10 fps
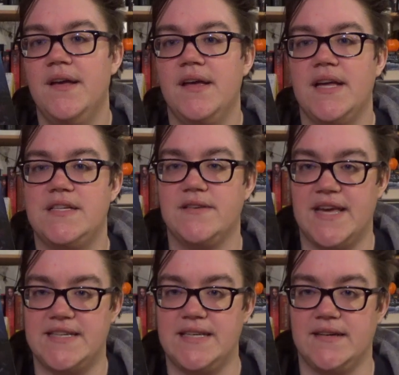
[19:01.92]
into
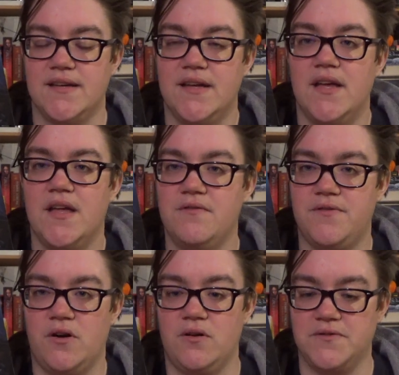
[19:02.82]
getting
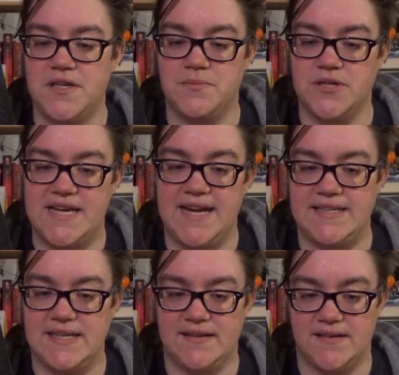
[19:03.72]
involved in
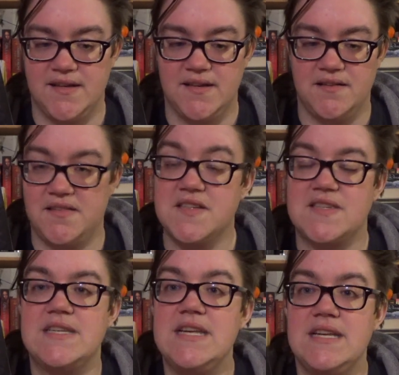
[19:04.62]
protecting the
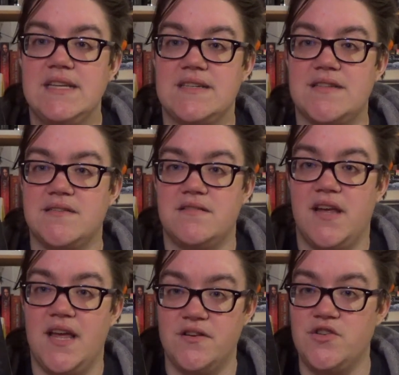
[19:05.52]
seas
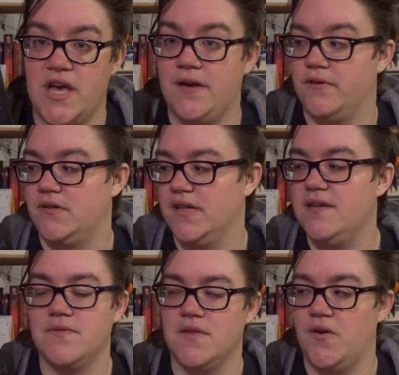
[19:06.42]
in general,
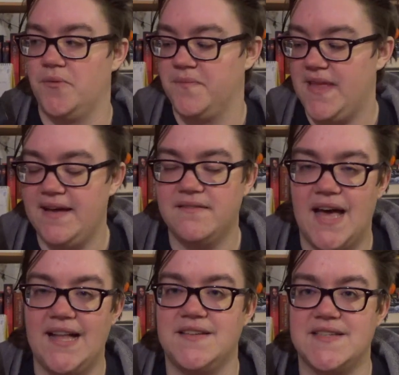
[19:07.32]
even though
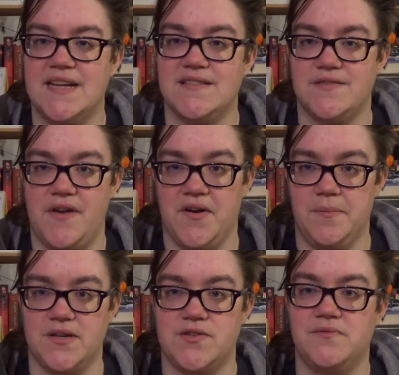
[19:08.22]
Helen Scales is very
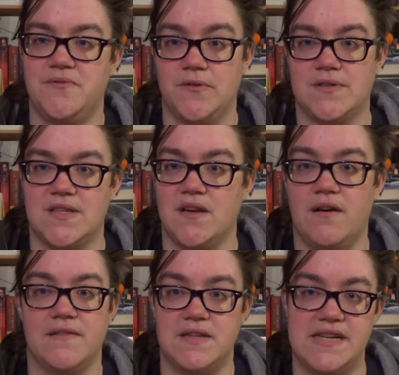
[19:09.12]
much focusing
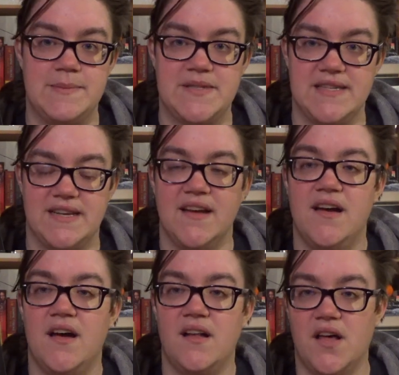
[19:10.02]
on the deep sea.
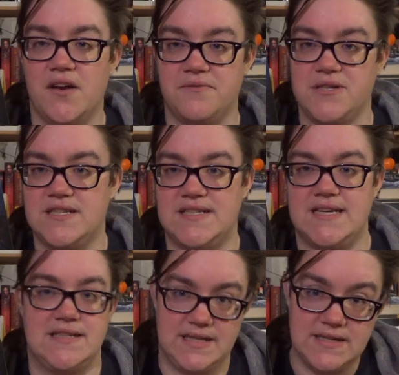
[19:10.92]
A lot of what she
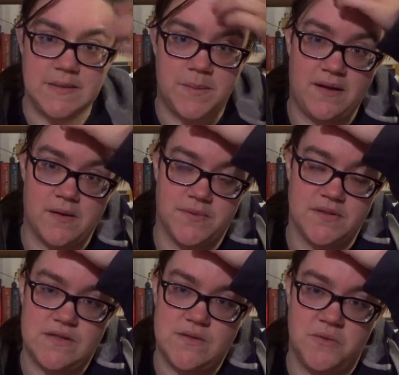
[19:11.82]
says is
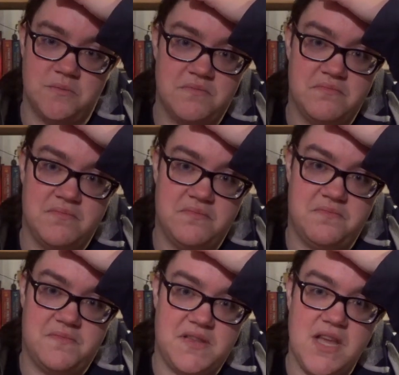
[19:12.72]
applicable to
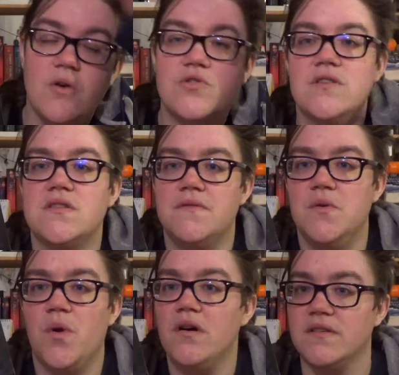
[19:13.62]
the oceans of
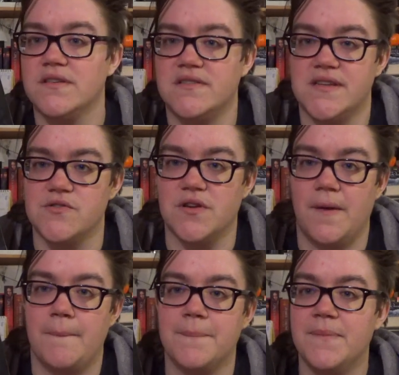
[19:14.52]
the world, essentially.